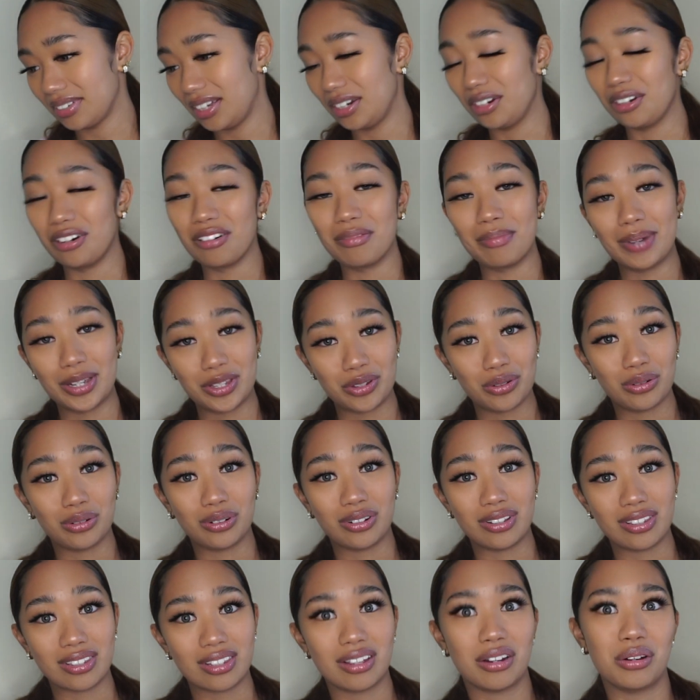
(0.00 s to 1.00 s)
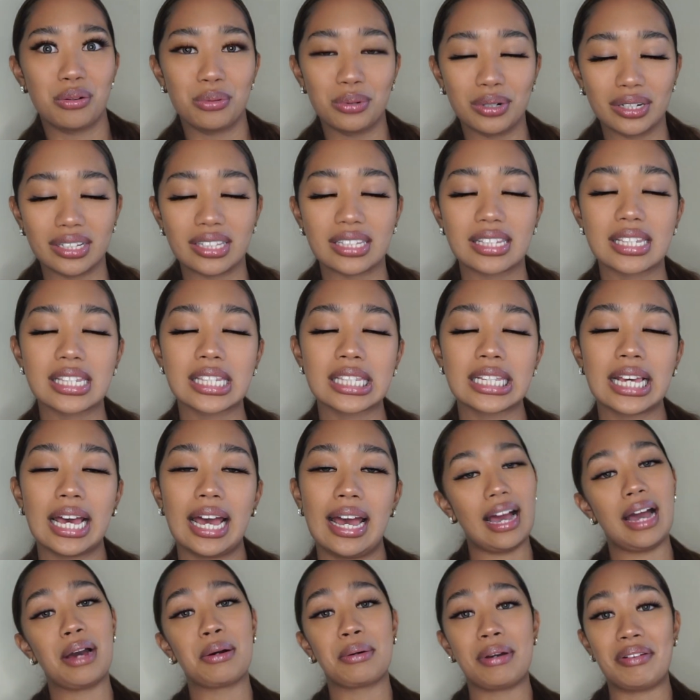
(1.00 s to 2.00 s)
A lot of my Jordans are 1s.
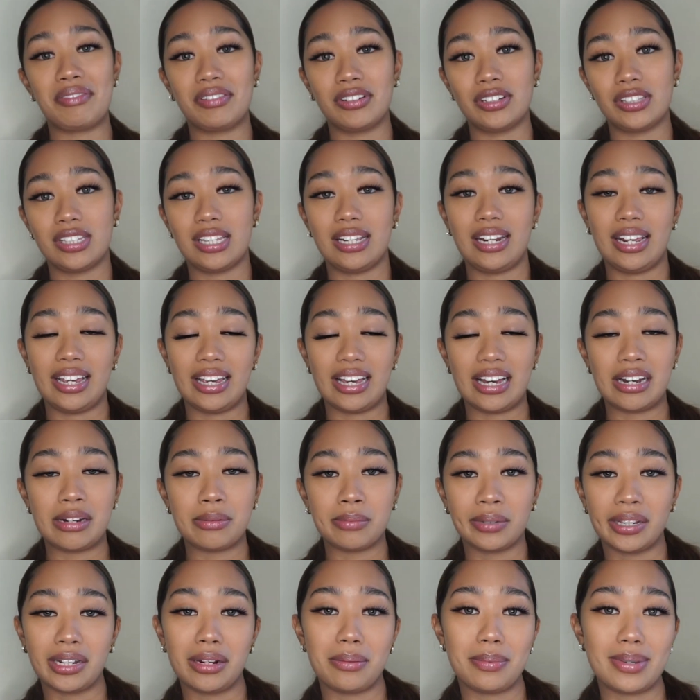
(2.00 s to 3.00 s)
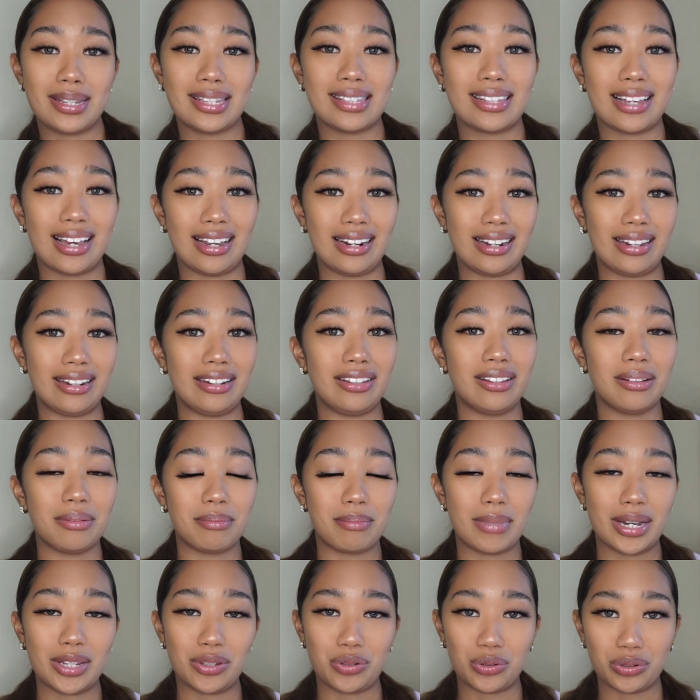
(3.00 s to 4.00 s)
However, today I'm going to be styling
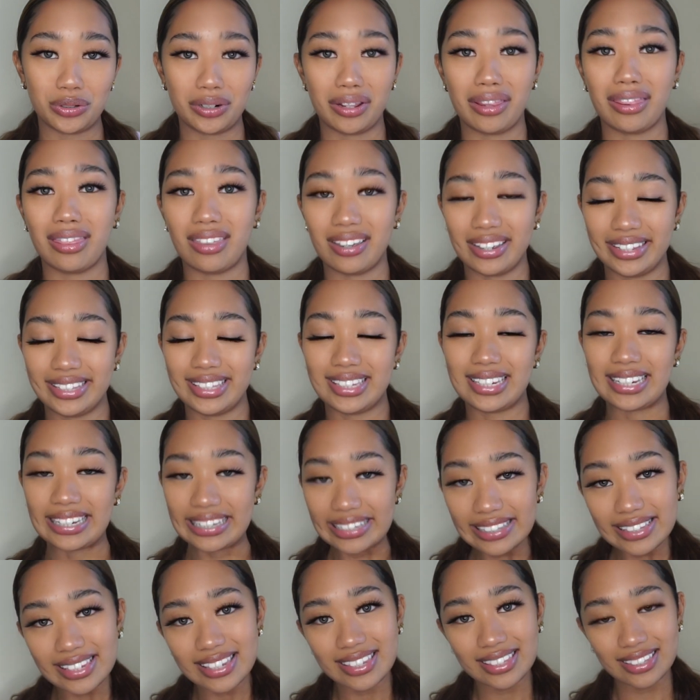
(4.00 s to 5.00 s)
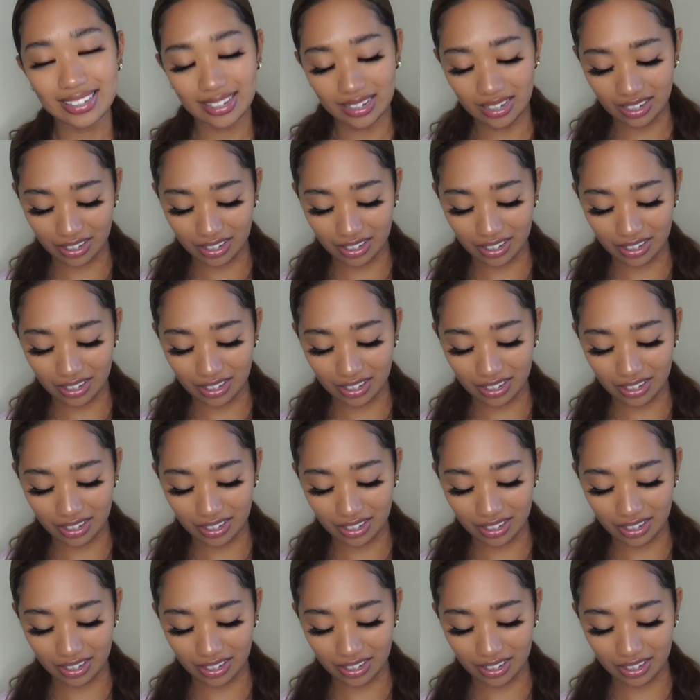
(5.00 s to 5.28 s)
my Jordan 13s.